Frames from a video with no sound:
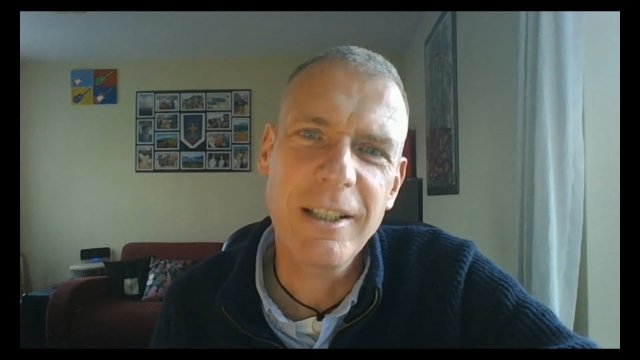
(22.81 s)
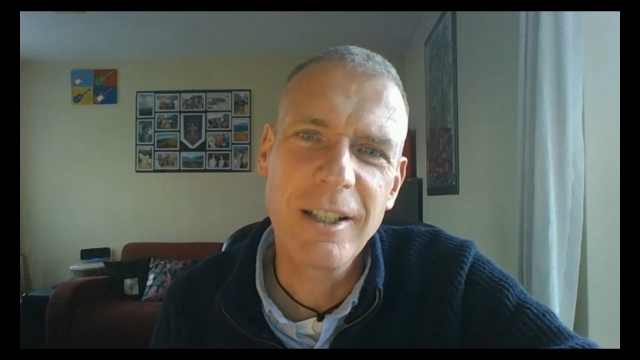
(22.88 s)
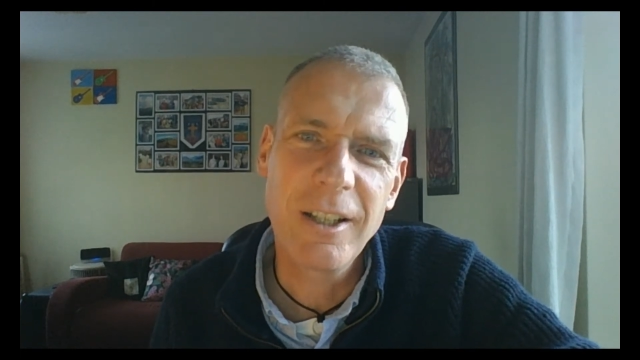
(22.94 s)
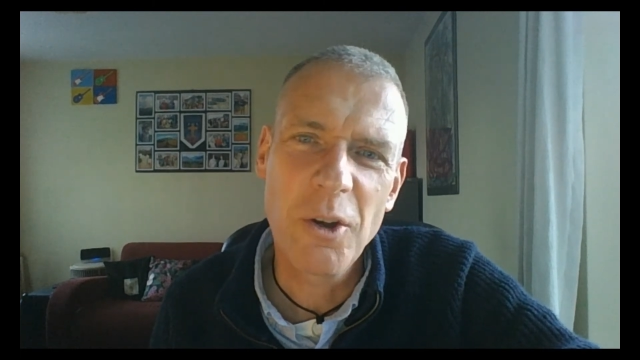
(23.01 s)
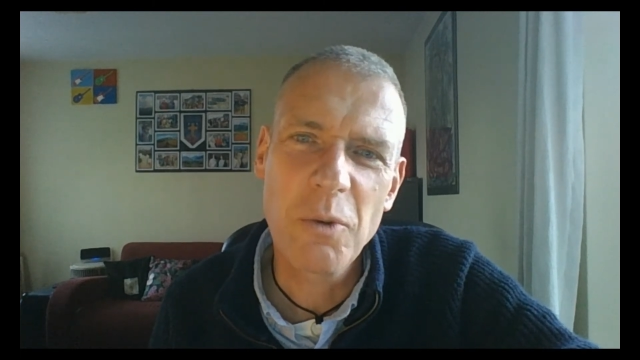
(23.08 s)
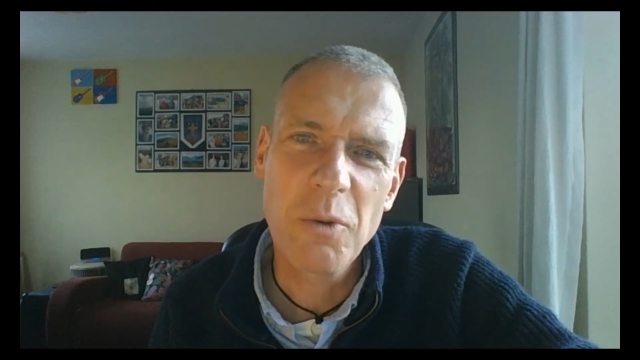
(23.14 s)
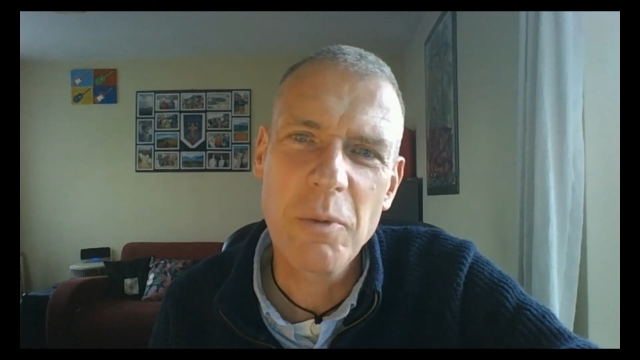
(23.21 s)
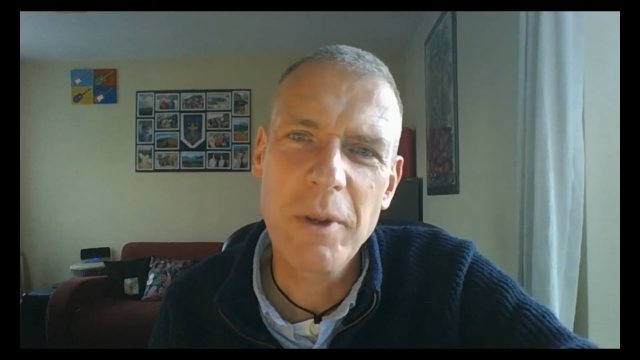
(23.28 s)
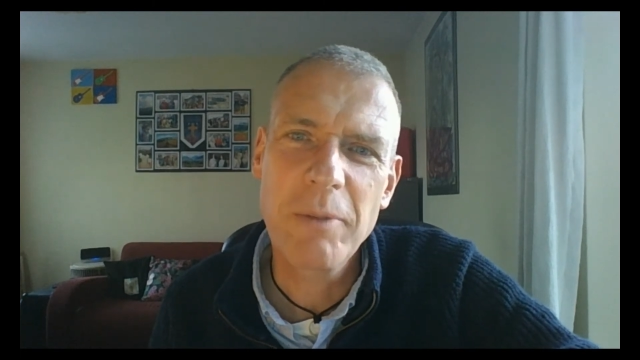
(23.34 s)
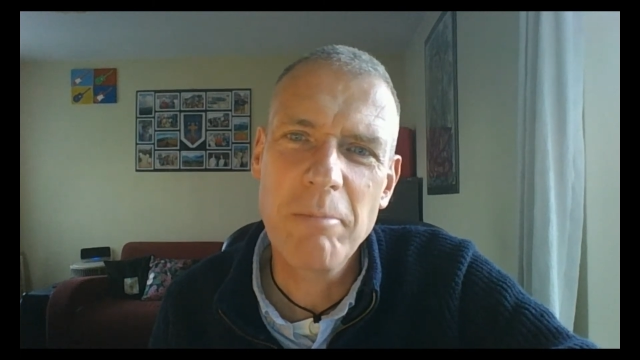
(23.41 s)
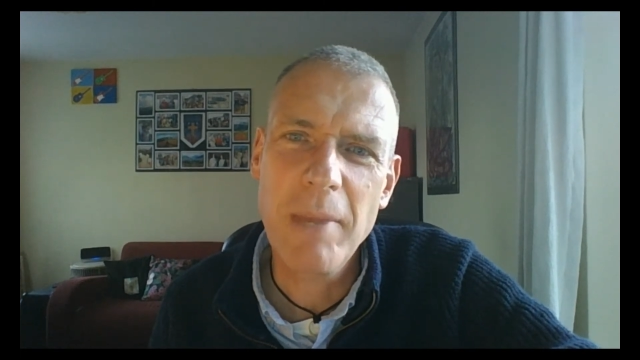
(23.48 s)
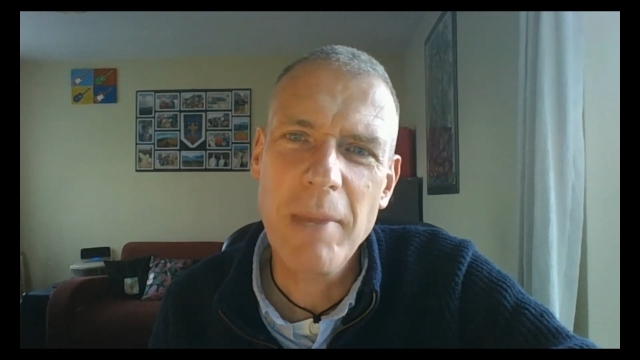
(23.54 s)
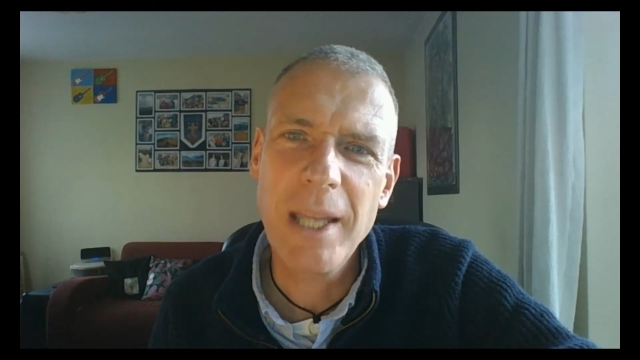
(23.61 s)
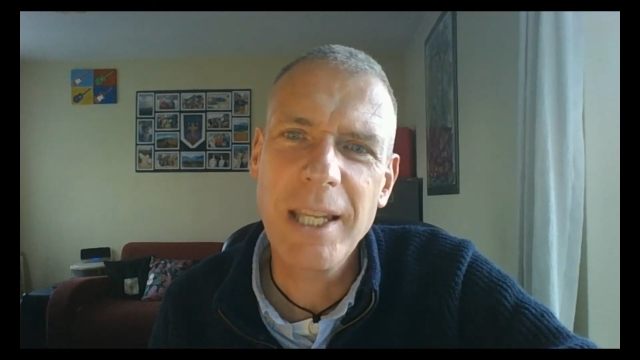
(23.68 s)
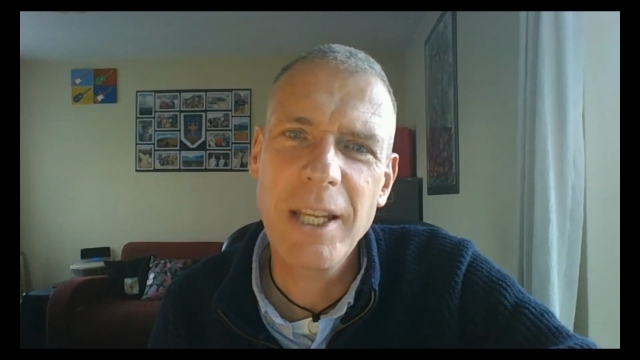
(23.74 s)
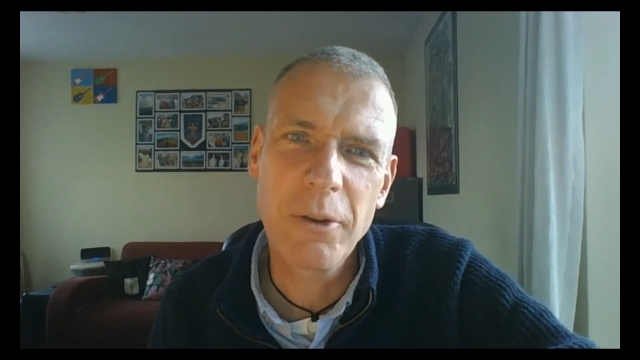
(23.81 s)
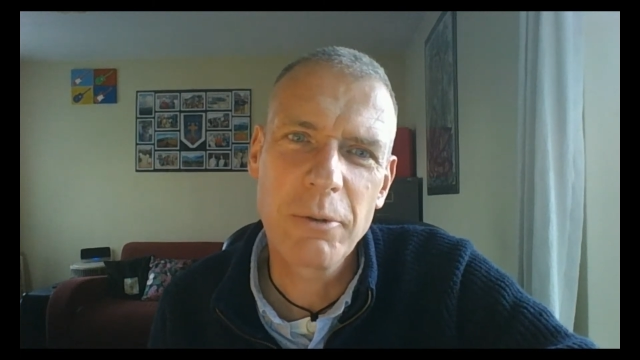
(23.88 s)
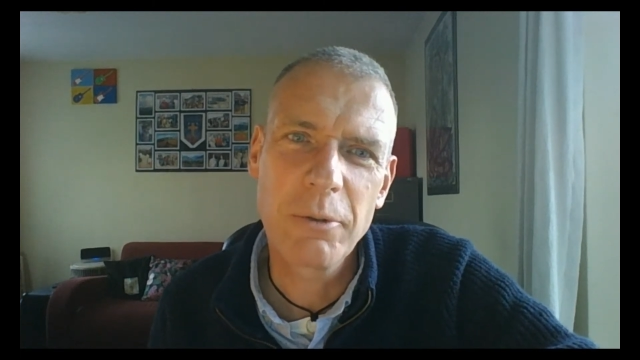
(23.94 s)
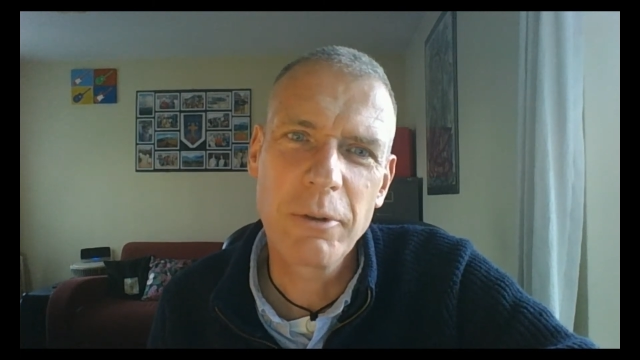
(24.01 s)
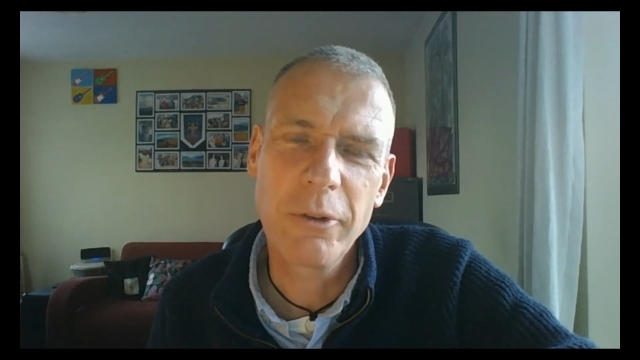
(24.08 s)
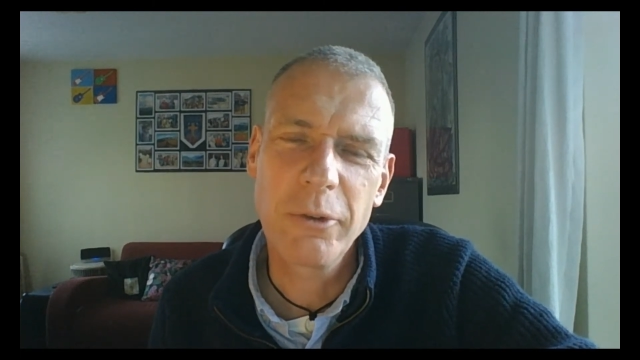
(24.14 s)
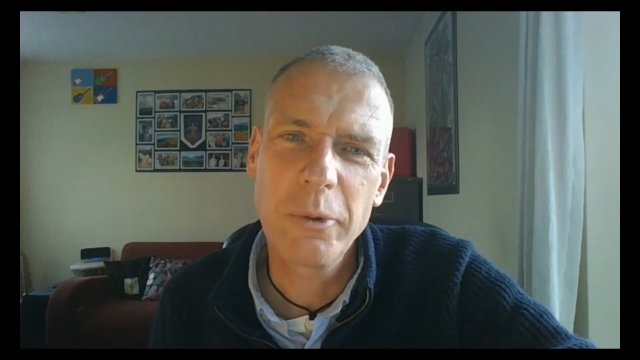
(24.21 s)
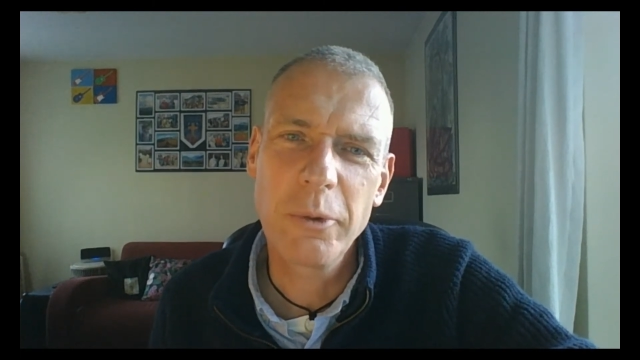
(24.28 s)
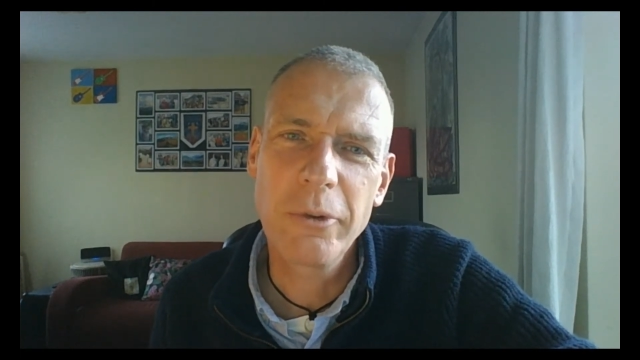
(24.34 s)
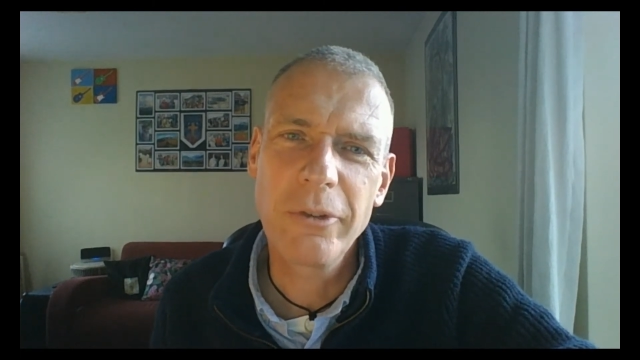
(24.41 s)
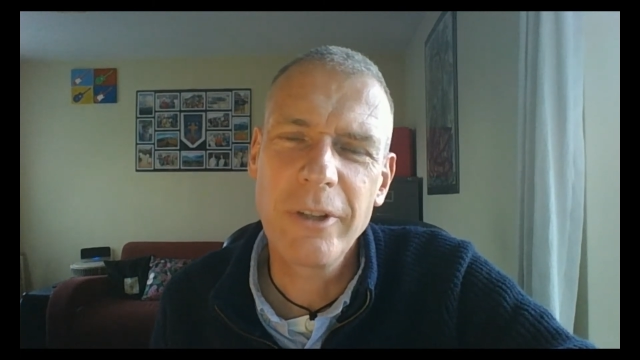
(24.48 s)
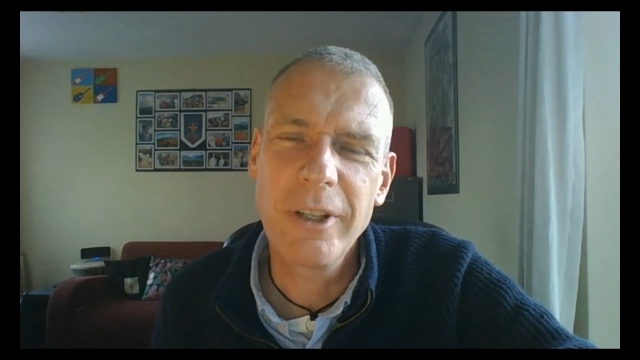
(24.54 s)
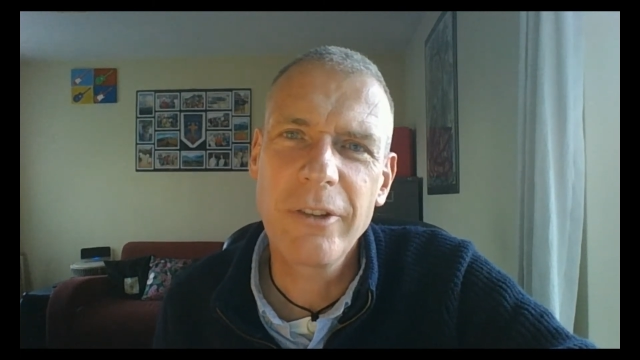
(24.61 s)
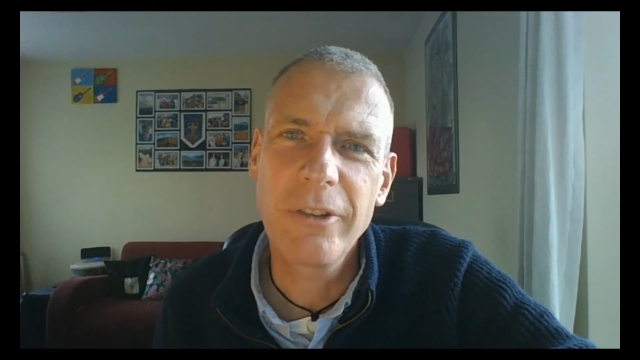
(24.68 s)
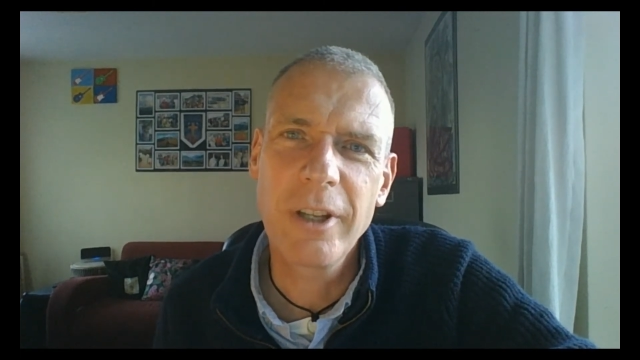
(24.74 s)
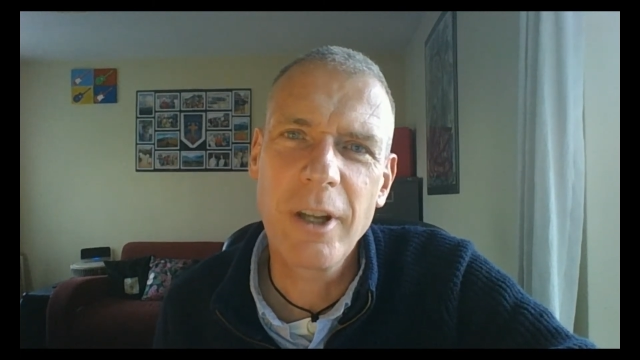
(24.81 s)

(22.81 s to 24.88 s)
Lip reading: along with many other resources.